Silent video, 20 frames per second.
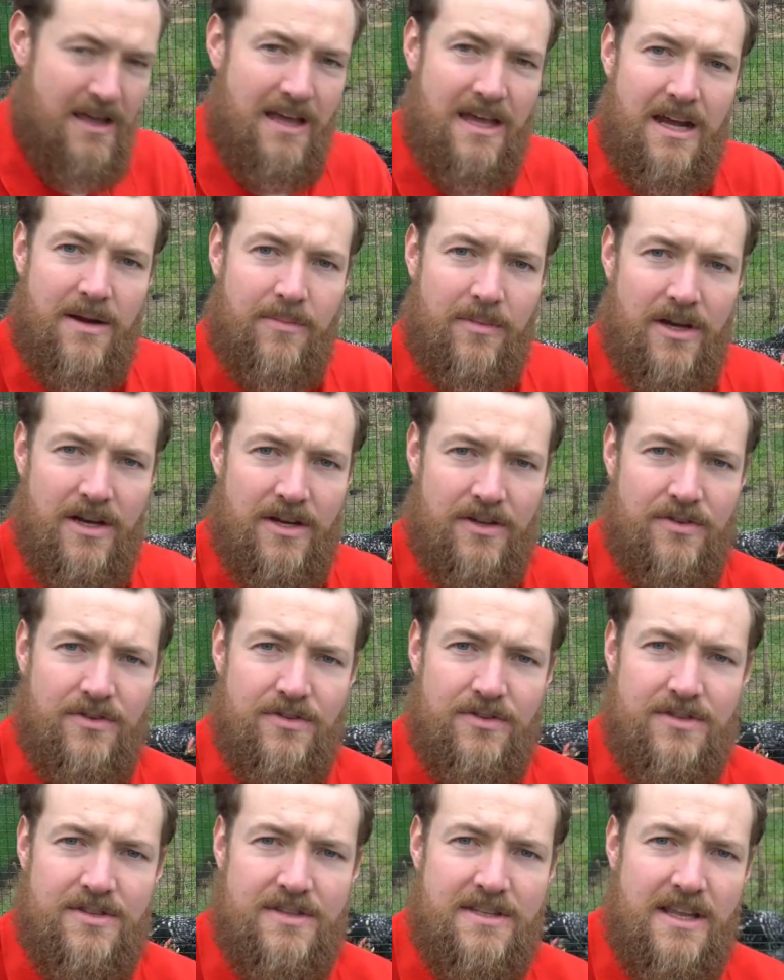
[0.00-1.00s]
And I'm gonna
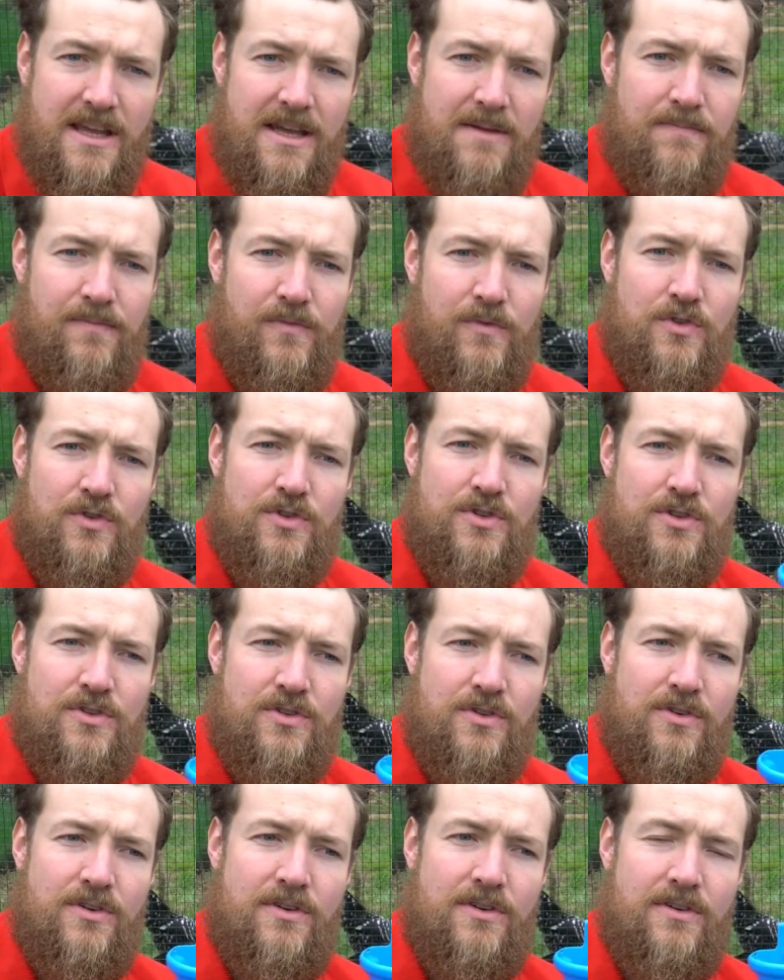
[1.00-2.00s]
use them to
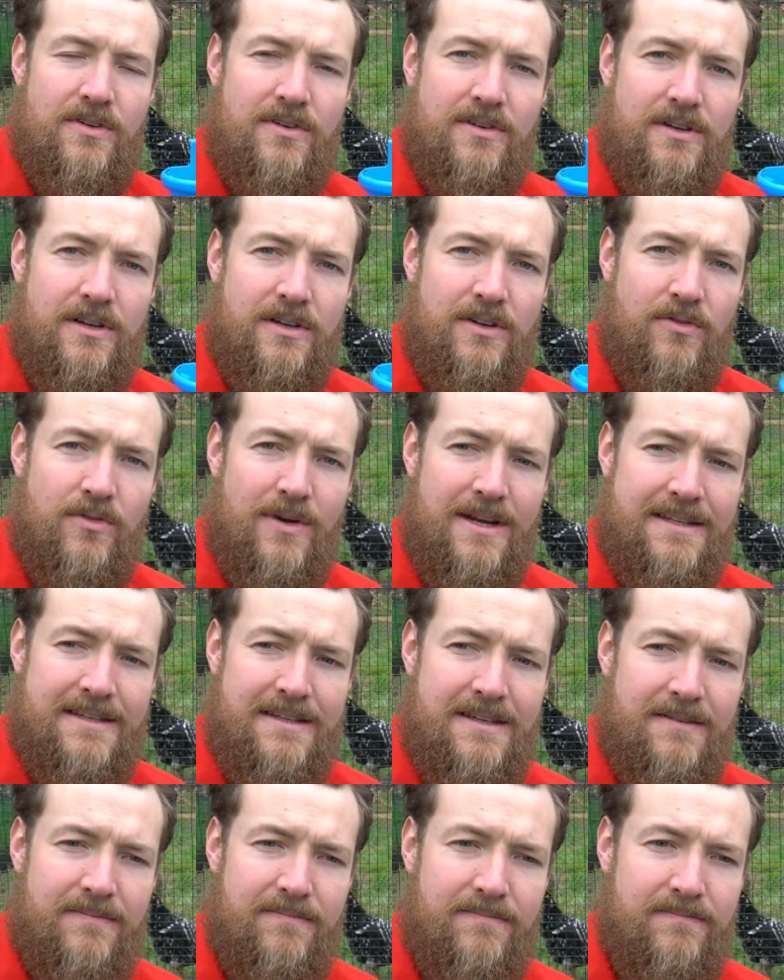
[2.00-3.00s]
store the grit,
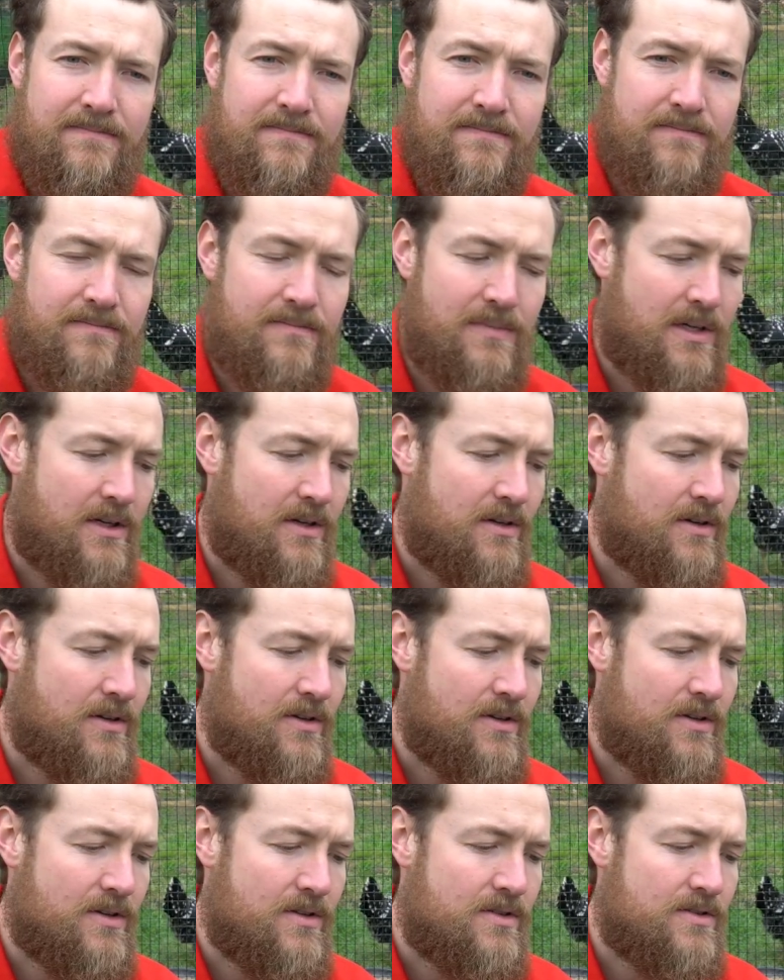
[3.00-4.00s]

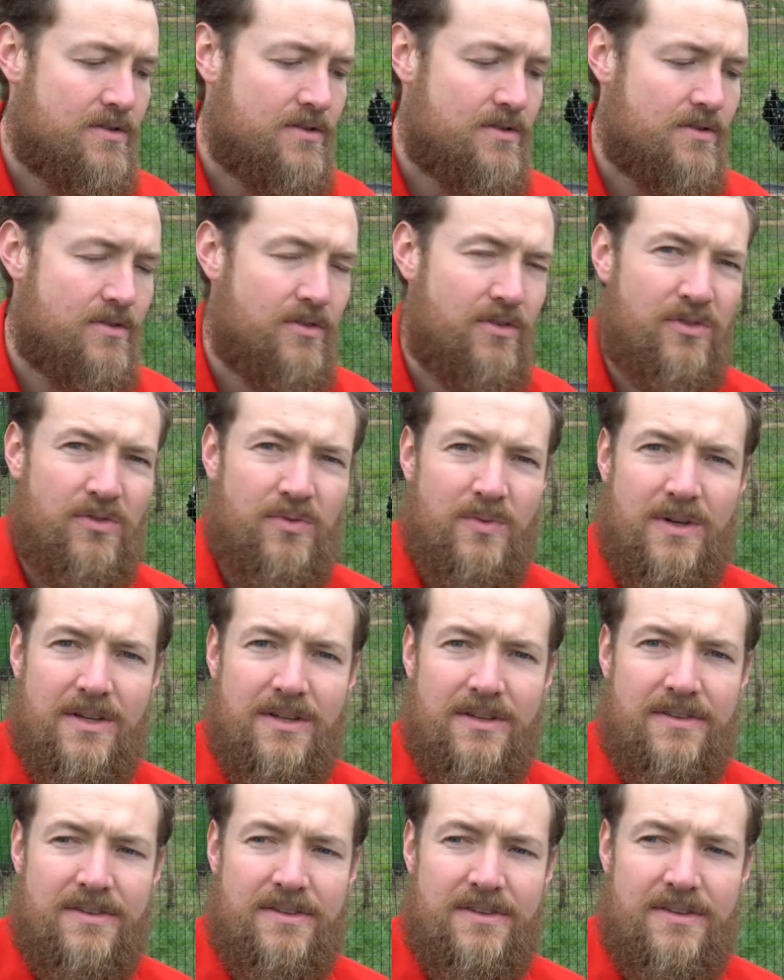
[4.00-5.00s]
because you don't
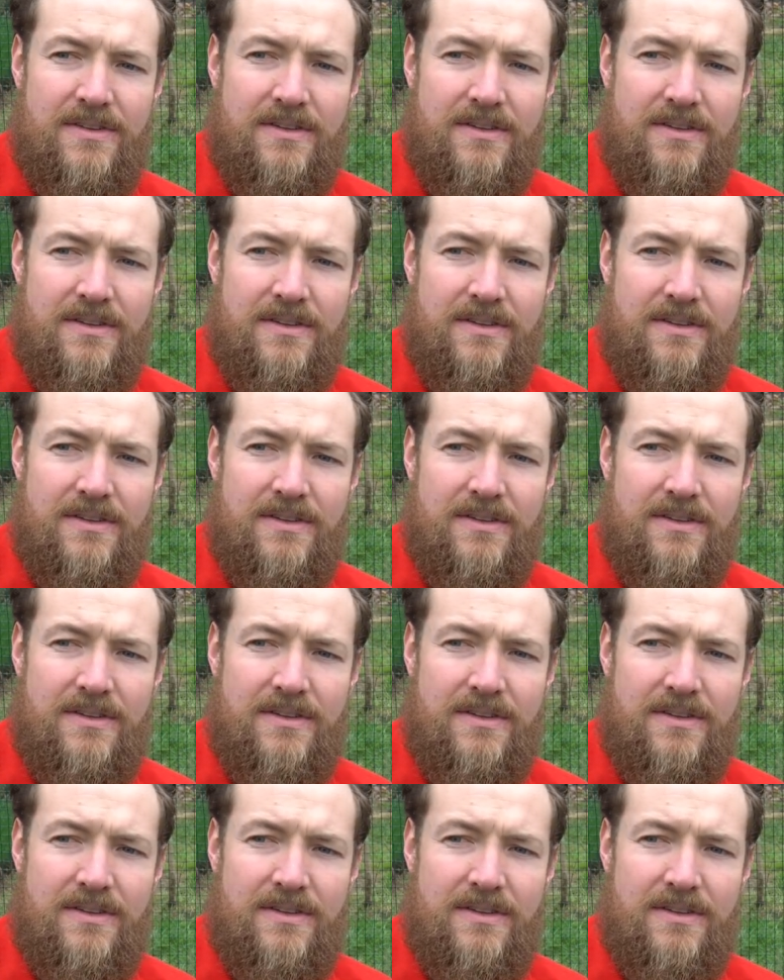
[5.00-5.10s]
want...